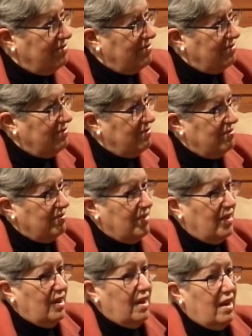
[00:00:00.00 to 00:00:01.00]
mm-hmm,
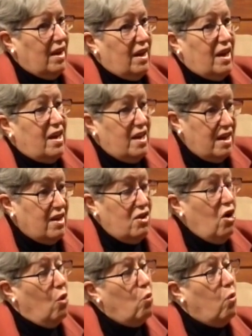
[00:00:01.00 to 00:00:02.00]
he
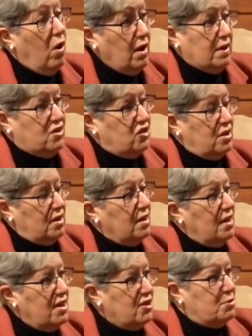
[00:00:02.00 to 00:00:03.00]
wants
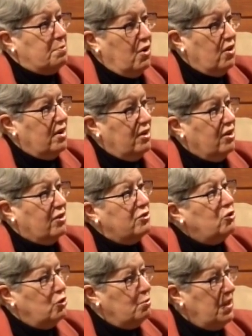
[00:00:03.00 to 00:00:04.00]
his partner
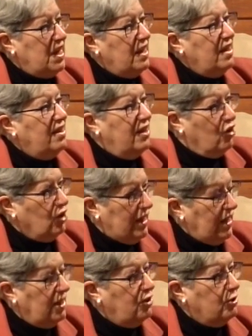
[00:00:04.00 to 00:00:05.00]
to be their
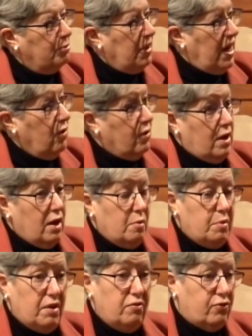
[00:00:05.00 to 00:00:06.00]
legal parent. I
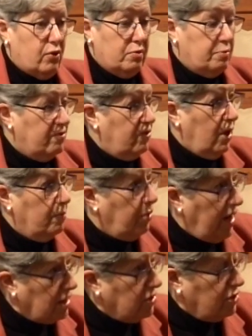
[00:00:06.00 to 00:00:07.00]
mean, for very
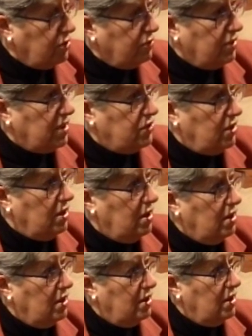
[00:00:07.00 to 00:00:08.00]
practical reason.
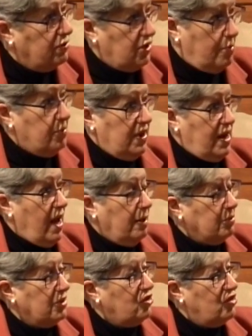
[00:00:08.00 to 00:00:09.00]
Right. If something
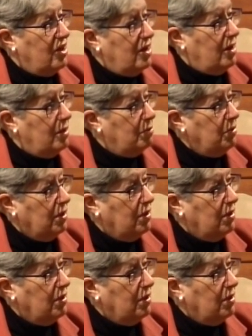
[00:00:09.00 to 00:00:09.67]
happens to him,